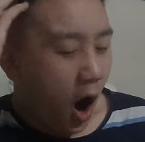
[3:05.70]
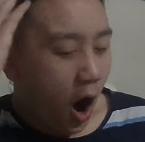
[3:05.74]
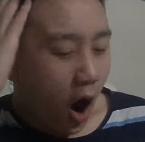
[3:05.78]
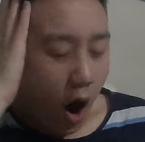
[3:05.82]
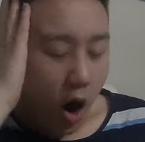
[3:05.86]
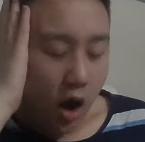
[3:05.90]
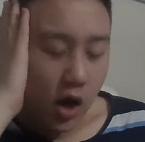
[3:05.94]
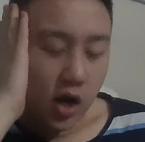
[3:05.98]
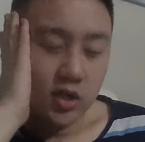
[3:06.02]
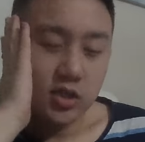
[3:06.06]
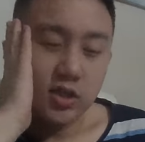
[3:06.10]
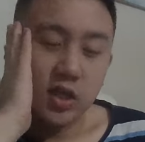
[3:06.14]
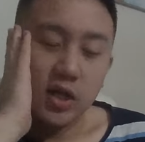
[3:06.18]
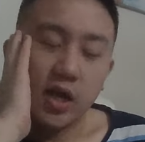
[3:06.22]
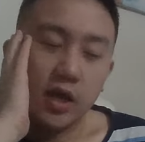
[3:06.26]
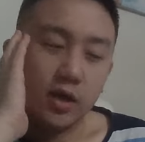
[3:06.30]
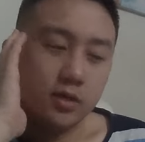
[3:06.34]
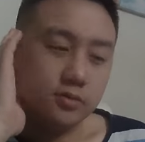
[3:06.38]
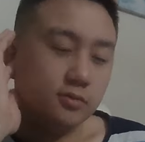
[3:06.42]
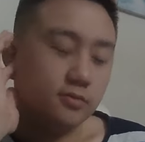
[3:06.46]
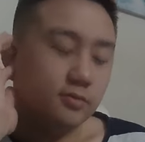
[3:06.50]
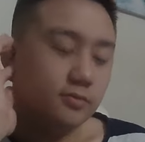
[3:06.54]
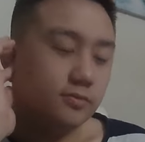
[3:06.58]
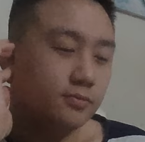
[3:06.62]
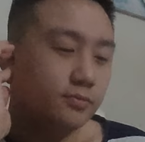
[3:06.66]
Honestly, I
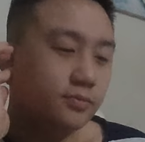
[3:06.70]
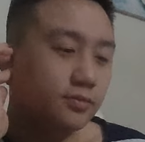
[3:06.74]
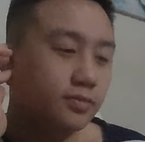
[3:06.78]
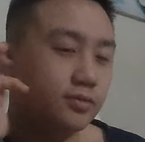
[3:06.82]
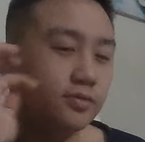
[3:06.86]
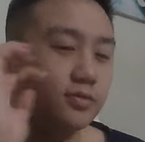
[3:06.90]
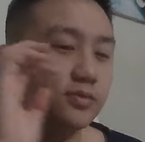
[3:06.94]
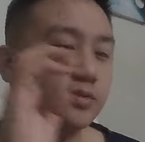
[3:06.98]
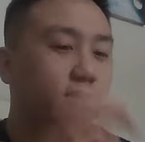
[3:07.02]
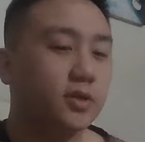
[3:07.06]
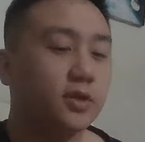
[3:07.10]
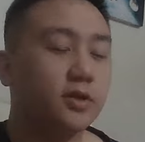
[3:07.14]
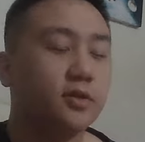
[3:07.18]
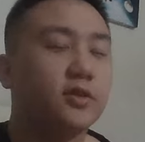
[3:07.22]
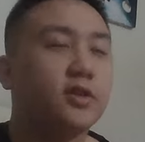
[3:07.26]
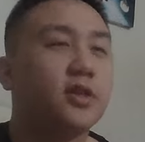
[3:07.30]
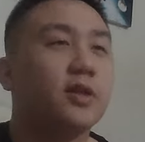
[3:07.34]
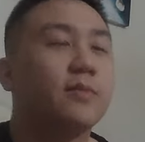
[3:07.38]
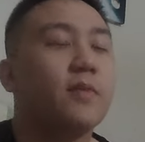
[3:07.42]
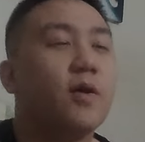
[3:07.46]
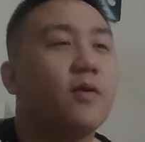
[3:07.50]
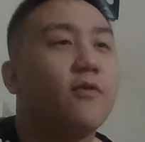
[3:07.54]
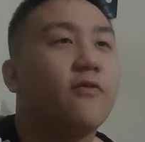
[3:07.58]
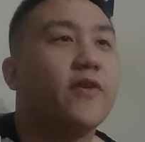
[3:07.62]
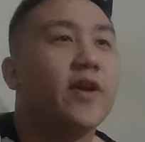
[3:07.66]
think
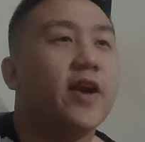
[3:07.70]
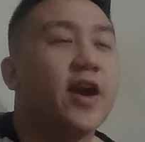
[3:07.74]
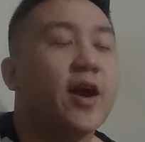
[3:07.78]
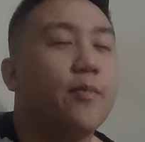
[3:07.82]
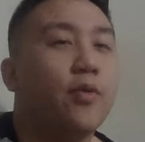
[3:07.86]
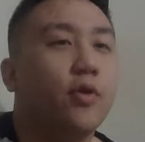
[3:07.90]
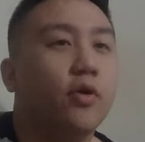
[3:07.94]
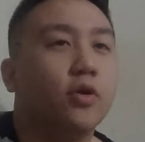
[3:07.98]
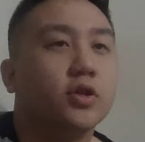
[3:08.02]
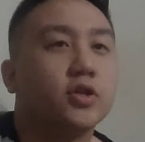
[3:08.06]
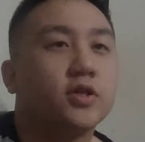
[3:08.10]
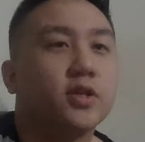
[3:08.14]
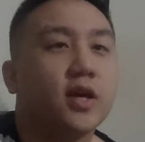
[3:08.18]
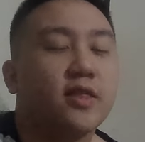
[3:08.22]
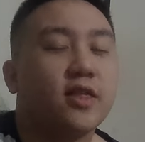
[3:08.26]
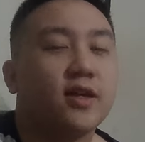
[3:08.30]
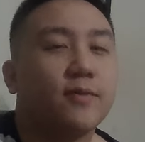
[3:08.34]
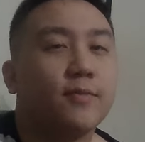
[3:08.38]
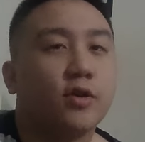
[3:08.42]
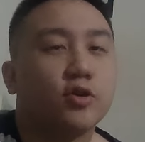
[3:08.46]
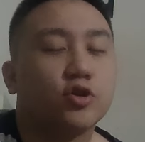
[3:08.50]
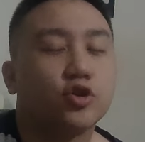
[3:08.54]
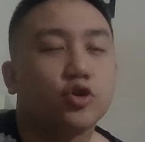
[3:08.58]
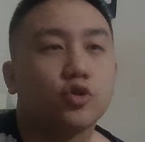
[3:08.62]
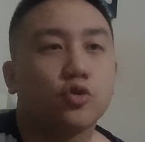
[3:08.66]
about
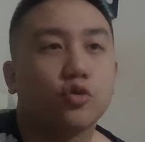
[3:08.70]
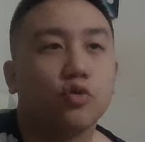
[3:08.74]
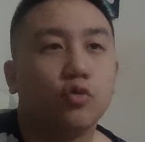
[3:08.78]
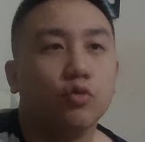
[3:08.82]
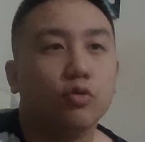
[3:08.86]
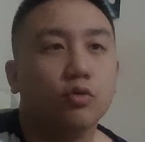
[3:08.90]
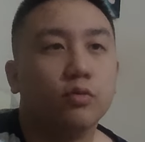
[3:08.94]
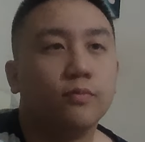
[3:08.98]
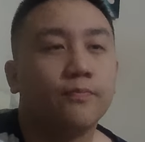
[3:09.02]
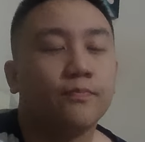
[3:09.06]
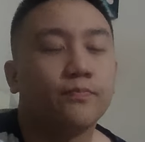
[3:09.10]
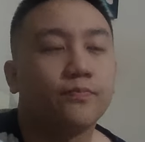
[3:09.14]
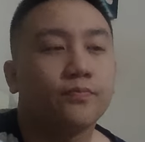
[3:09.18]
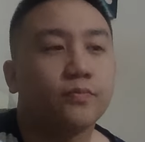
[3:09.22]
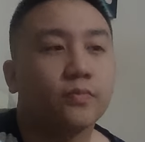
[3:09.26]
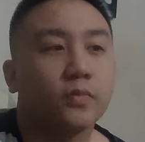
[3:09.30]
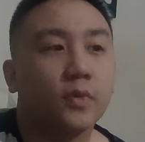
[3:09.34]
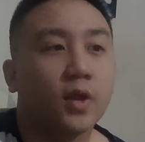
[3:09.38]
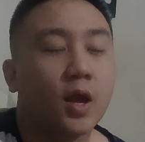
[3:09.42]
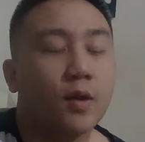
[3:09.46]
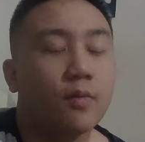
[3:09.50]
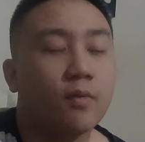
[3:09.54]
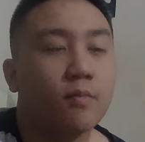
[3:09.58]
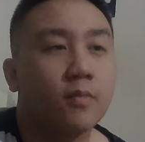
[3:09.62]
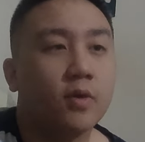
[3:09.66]
school.
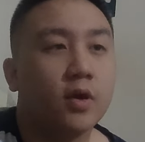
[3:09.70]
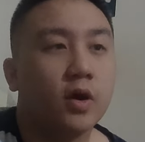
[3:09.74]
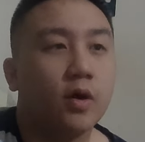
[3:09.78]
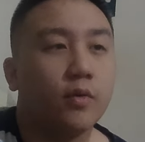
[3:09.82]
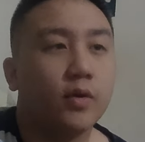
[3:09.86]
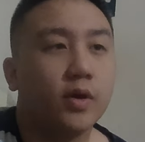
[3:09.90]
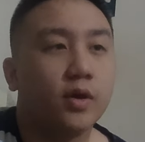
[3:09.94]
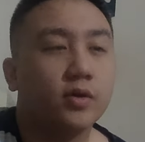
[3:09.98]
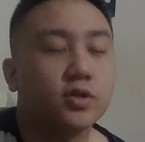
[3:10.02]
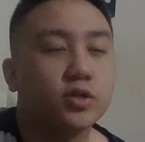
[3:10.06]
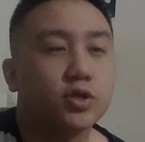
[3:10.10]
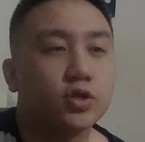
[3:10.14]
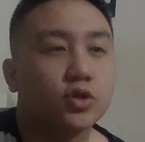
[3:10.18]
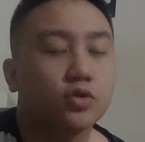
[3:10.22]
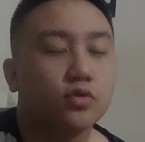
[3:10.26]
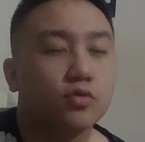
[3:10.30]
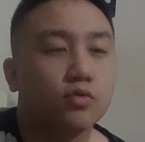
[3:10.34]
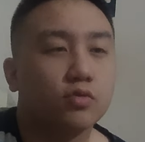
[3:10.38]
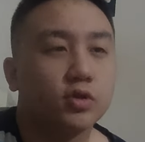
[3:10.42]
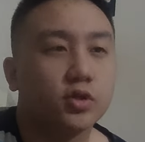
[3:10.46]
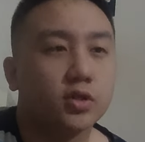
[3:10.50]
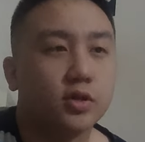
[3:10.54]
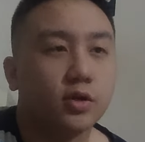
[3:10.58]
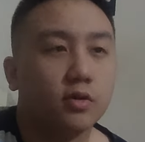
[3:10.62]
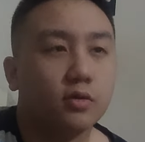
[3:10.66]
I remember when I was in school
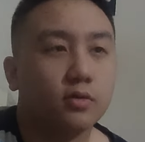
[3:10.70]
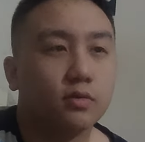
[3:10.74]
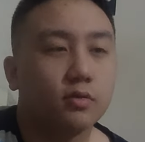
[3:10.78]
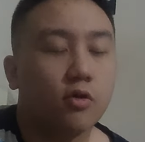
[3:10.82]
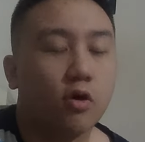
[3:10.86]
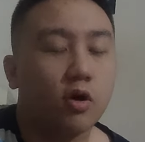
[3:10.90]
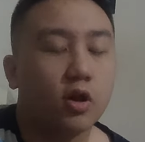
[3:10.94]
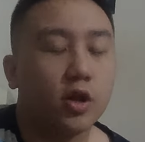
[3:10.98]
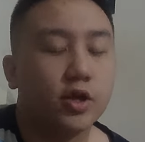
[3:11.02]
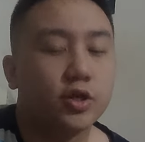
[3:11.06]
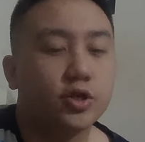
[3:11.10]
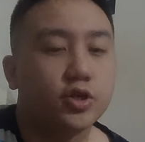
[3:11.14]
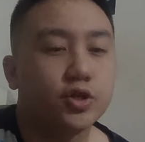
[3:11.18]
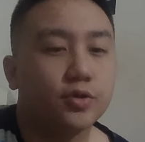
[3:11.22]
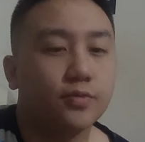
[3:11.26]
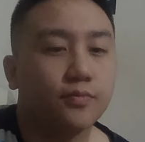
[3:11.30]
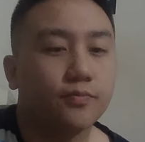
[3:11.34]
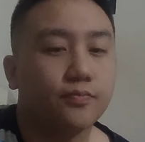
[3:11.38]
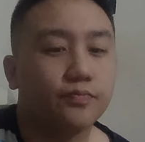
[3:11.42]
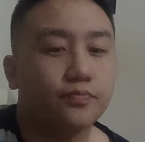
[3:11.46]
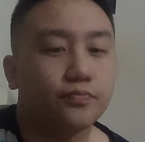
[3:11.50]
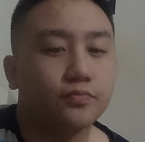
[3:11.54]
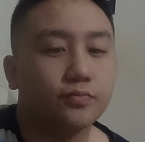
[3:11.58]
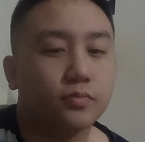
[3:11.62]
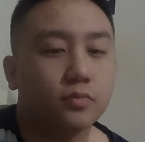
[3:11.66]
still, college.
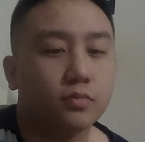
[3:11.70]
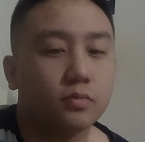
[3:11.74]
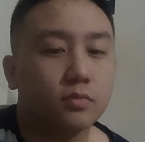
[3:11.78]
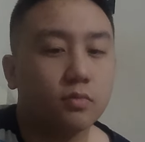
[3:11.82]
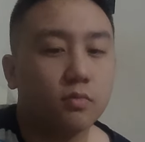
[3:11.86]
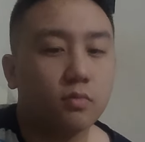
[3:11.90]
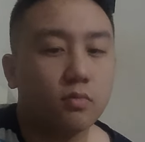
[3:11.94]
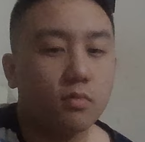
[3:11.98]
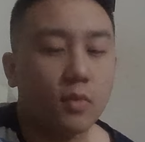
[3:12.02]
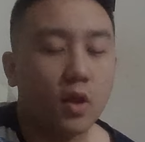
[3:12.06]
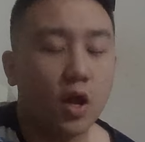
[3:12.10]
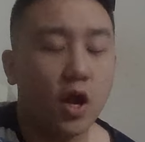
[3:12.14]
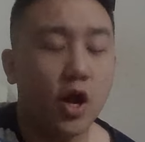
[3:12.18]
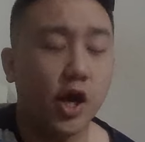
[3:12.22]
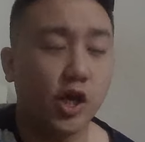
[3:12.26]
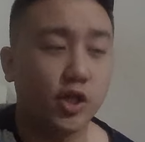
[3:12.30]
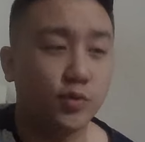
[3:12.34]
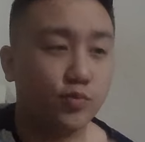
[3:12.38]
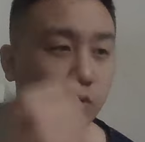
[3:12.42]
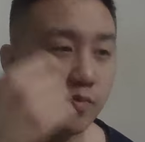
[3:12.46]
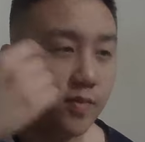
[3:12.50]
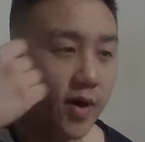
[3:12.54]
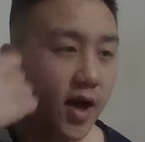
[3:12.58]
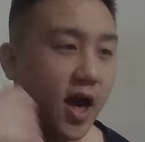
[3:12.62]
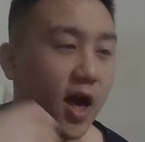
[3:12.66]
I used to
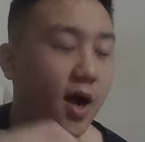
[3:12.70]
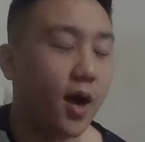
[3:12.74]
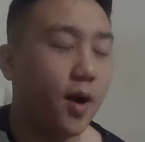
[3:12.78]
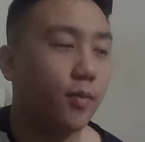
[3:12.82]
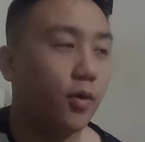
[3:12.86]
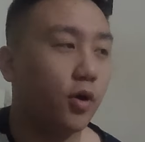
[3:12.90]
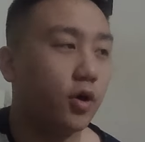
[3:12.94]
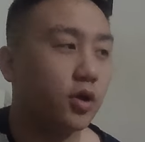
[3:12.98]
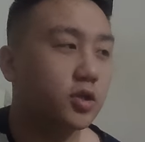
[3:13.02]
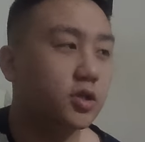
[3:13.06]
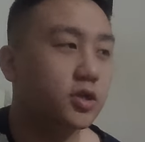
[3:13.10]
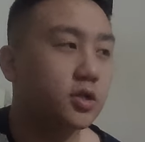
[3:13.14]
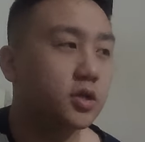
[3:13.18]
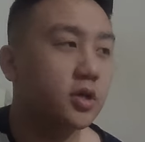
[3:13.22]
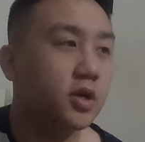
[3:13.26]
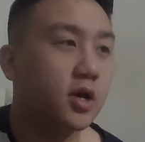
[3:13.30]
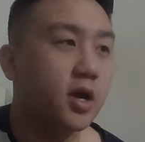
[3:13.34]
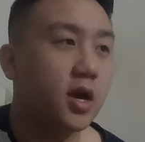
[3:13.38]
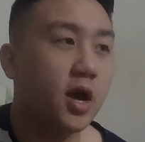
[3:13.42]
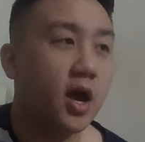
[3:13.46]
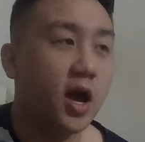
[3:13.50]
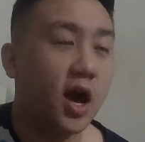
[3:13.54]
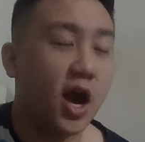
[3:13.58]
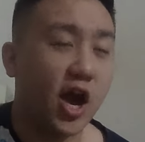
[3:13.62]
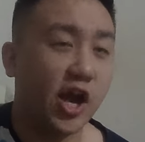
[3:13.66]
put my AirPods,
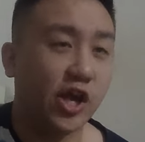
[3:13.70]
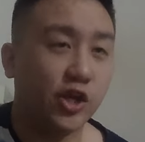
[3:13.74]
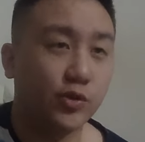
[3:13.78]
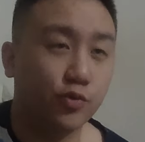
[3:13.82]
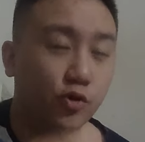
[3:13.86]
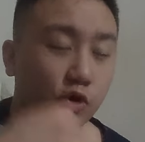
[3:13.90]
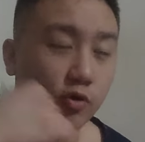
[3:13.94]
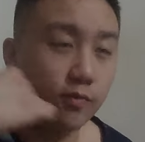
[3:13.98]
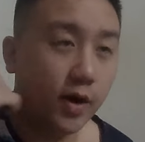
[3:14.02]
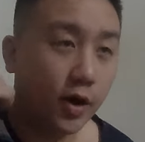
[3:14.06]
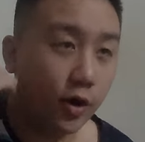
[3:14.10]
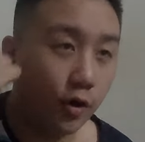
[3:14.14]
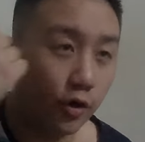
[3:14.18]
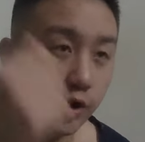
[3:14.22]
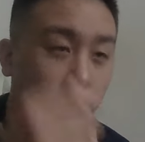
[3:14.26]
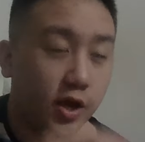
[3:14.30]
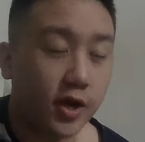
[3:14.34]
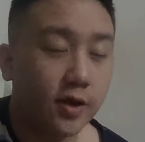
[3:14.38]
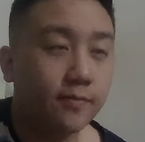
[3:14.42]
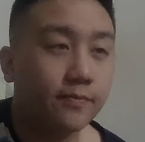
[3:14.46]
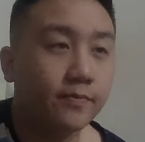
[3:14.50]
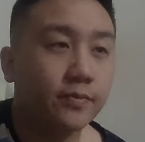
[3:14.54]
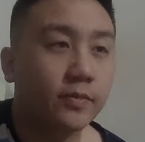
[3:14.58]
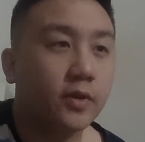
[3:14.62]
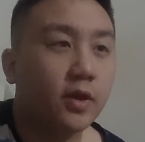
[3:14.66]
I used to put on my hoodie,
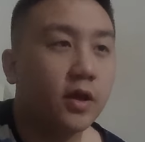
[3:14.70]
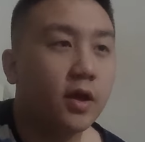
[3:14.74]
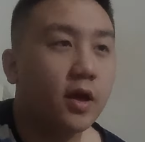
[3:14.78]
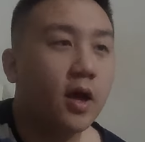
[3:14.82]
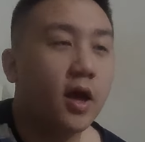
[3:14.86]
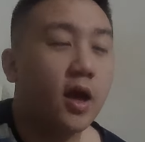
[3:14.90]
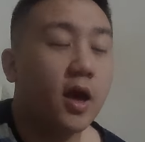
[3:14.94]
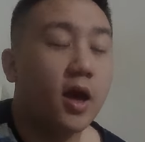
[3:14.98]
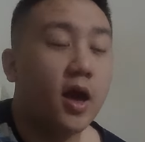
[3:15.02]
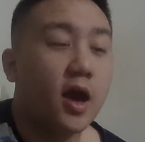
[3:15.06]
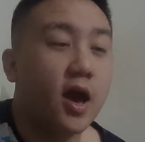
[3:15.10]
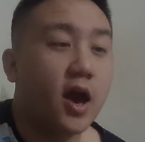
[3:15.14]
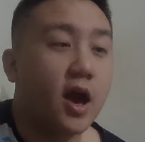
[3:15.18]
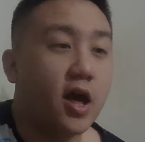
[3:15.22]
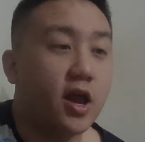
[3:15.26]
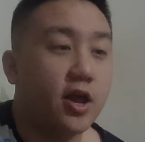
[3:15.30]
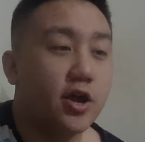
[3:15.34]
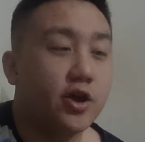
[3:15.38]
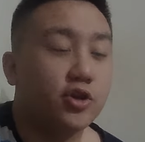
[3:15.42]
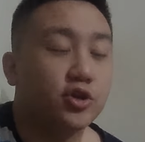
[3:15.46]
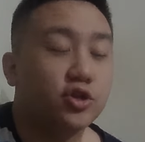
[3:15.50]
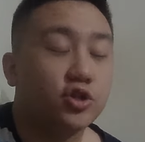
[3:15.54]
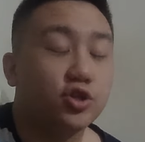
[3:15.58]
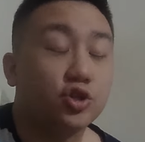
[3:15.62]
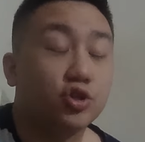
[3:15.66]
and I
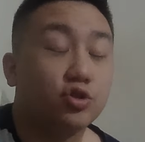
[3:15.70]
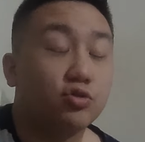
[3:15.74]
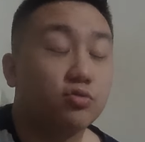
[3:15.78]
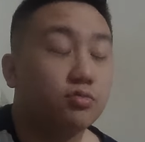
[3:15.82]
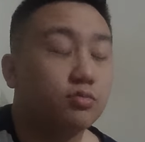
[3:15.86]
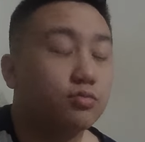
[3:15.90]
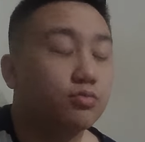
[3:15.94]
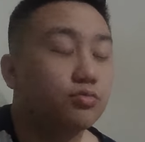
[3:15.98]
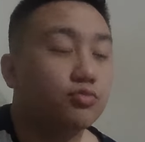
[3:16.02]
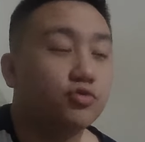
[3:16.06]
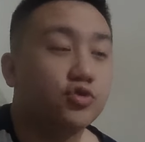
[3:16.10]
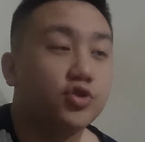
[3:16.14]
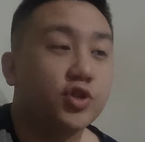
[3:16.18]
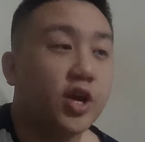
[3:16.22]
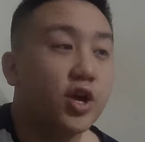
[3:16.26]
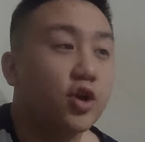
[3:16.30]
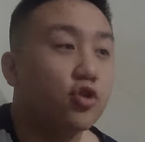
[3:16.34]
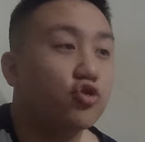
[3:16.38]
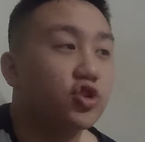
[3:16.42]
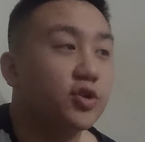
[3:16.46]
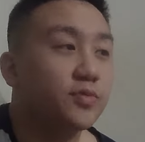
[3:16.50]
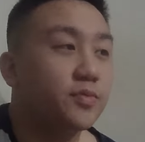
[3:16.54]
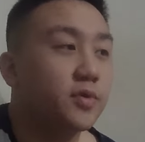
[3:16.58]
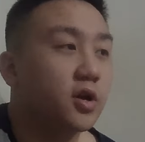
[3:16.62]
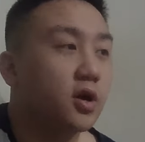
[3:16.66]
used to just
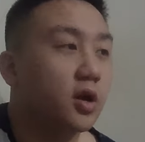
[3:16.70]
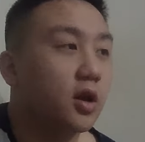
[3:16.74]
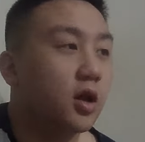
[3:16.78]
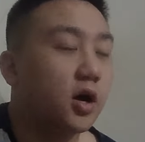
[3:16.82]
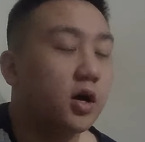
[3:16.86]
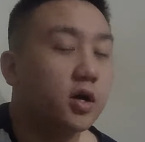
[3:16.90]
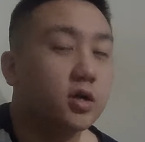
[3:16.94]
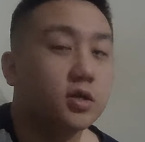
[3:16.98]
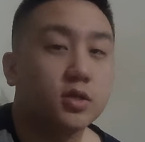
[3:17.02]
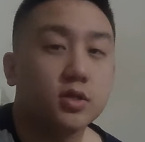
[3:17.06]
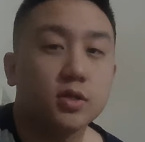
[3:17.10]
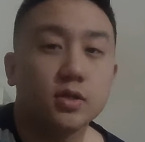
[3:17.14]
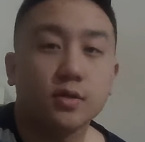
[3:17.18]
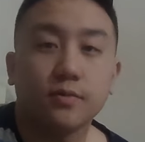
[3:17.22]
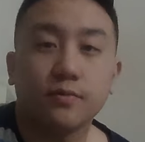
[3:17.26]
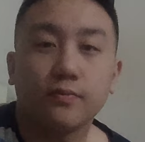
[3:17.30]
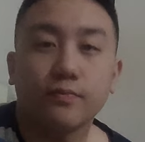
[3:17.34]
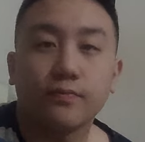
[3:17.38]
daydream in class.